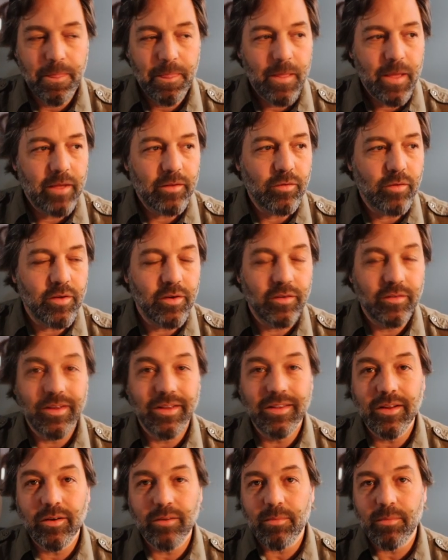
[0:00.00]
And so there's
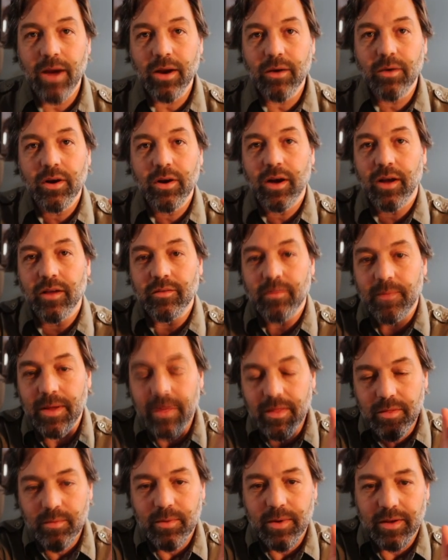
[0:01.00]
a little microcosm
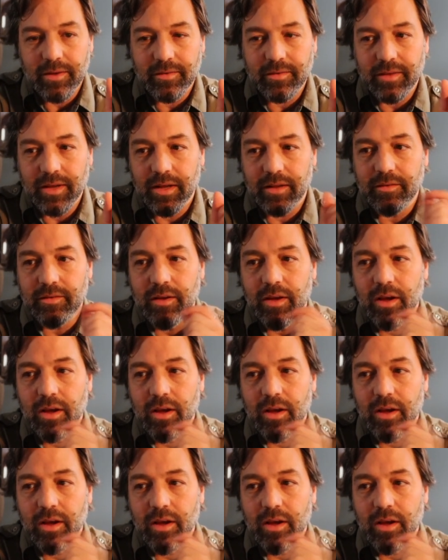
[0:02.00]
in the Renaissance